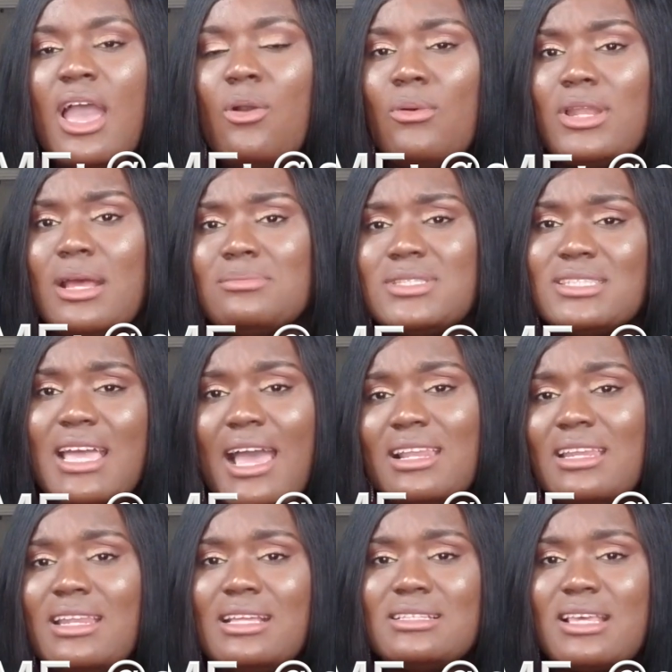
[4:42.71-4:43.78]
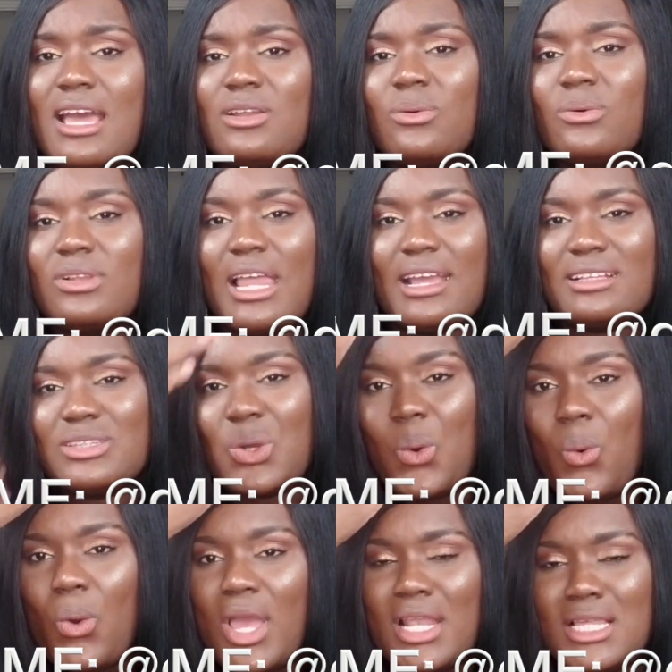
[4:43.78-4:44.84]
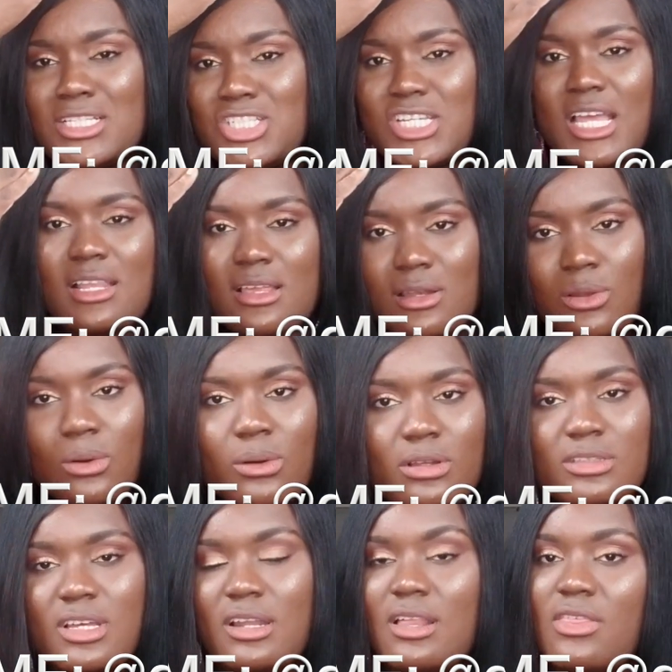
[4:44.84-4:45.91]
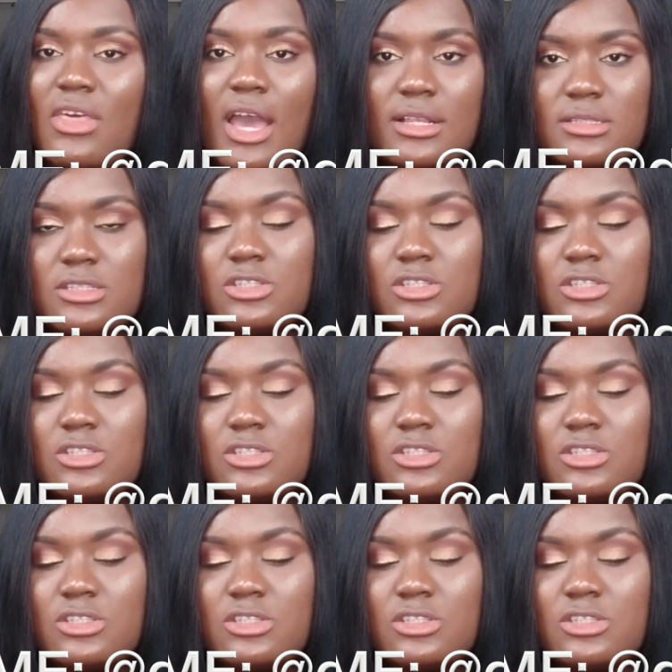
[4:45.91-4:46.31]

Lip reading: When I'm styling it, I don't like the oily jelly look, none of that.